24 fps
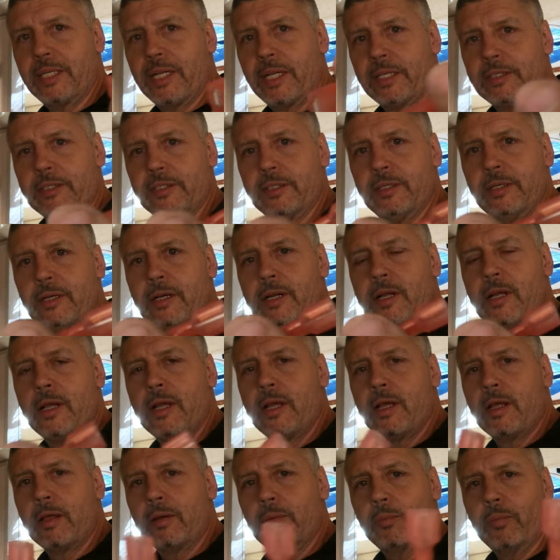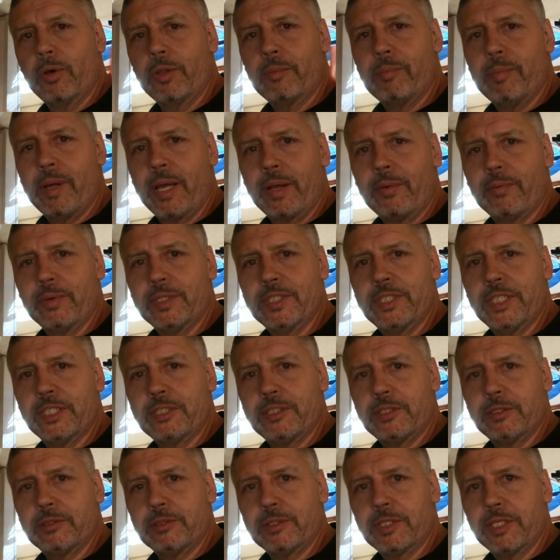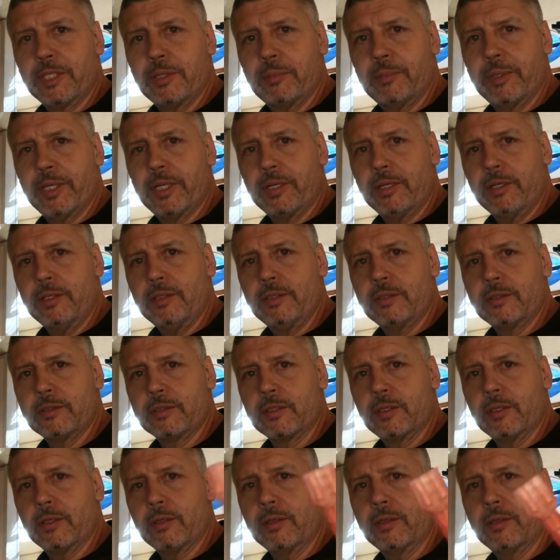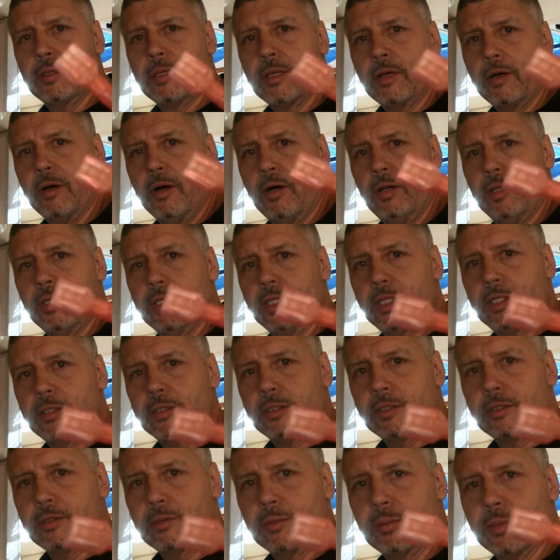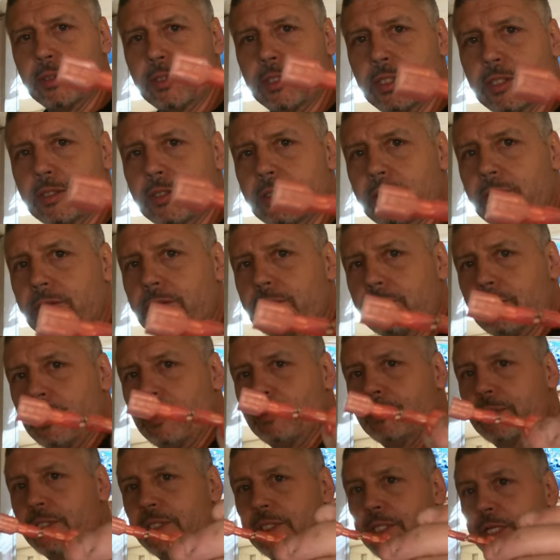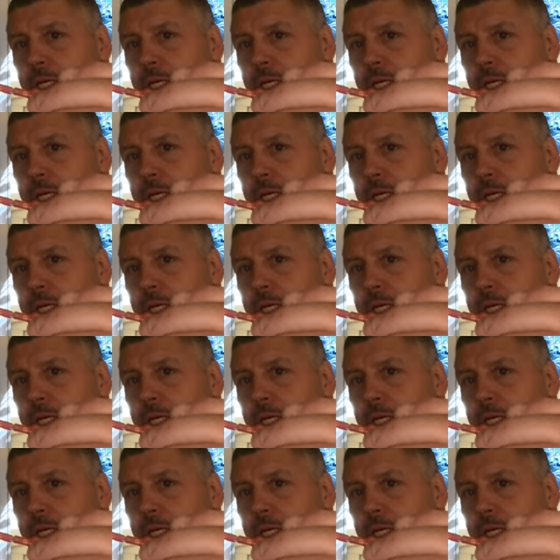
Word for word: connector with my resistors in the middle. So all it is is the resistors crimped in